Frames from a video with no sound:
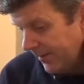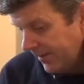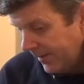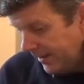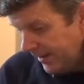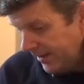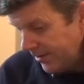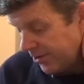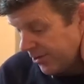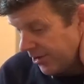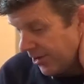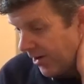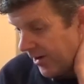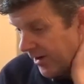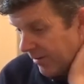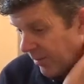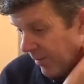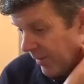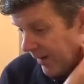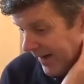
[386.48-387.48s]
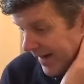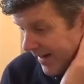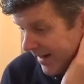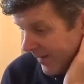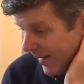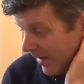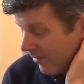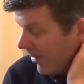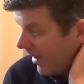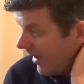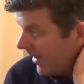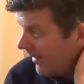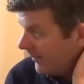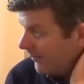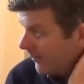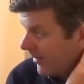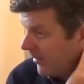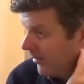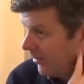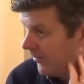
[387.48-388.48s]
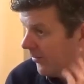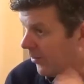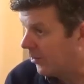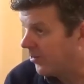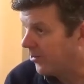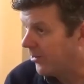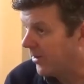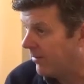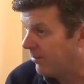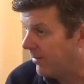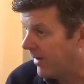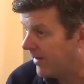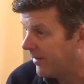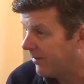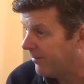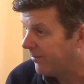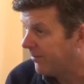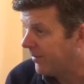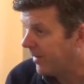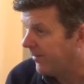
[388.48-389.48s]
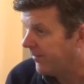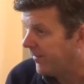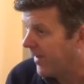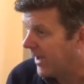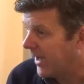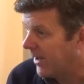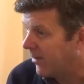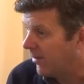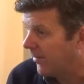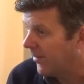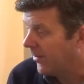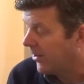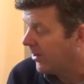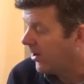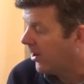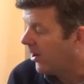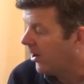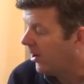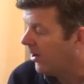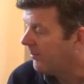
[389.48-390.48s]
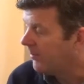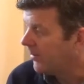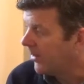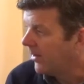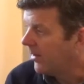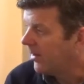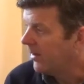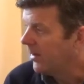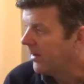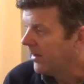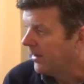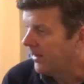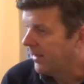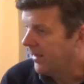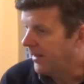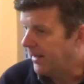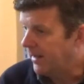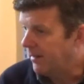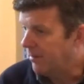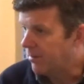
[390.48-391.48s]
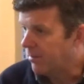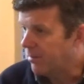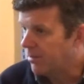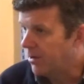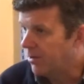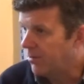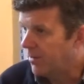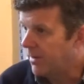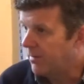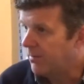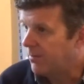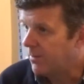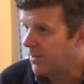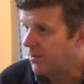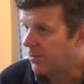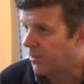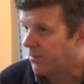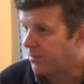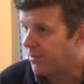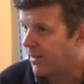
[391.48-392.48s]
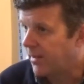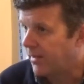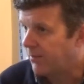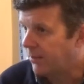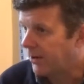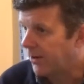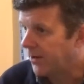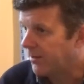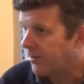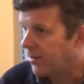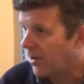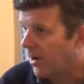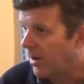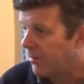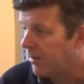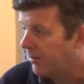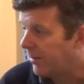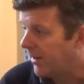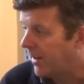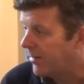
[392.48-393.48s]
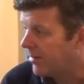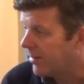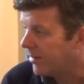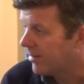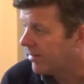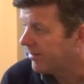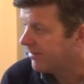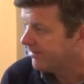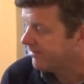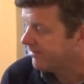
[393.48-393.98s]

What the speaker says: in China, we were leading that rally. Unfortunately, we had a failure on the car. So we dropped a lot of time and places.